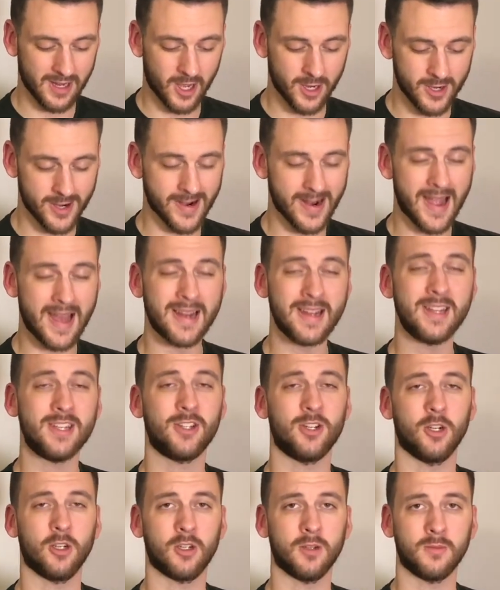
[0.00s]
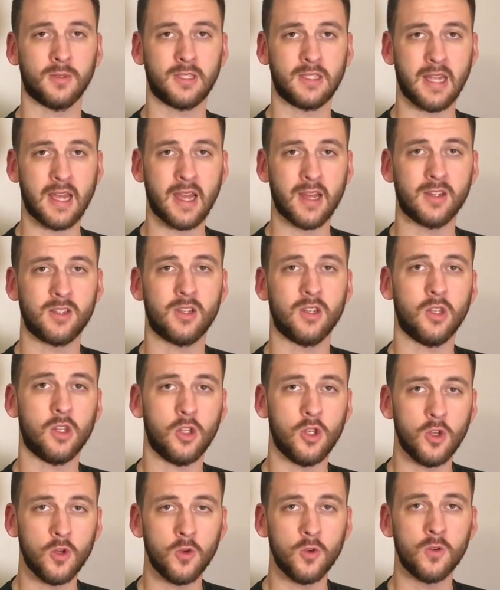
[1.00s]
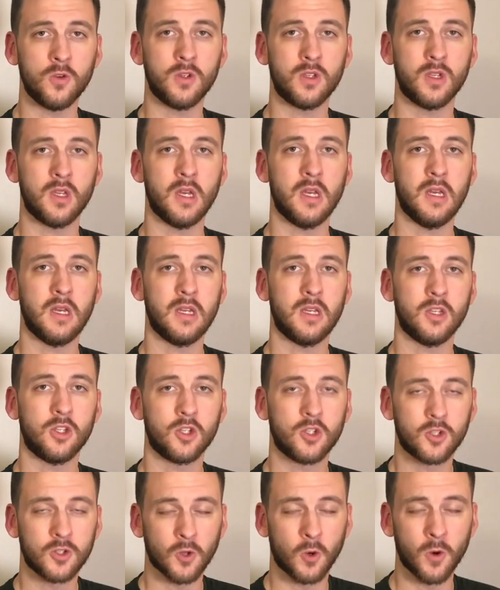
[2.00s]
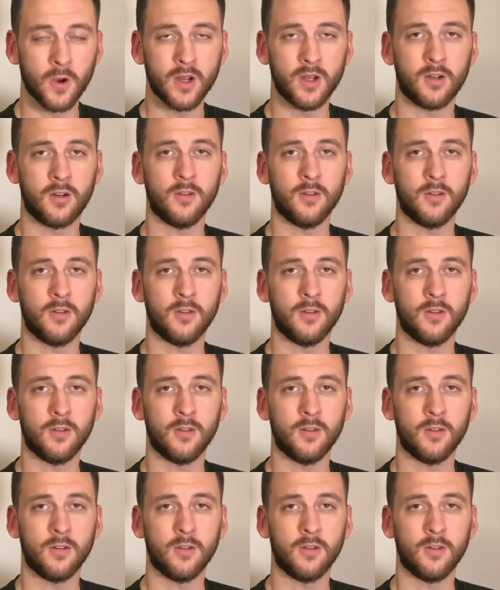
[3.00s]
under any circumstance, use soil